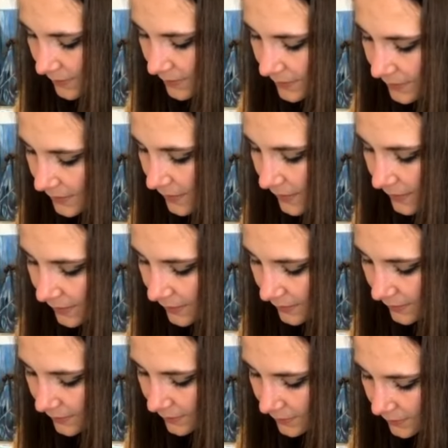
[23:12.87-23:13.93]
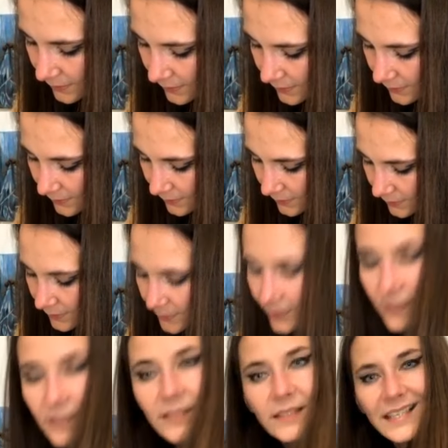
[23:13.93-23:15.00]
the sea.
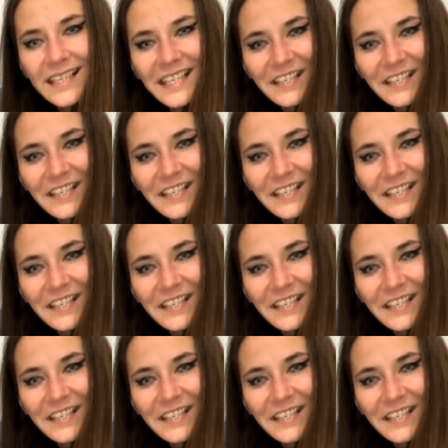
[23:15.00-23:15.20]
Sea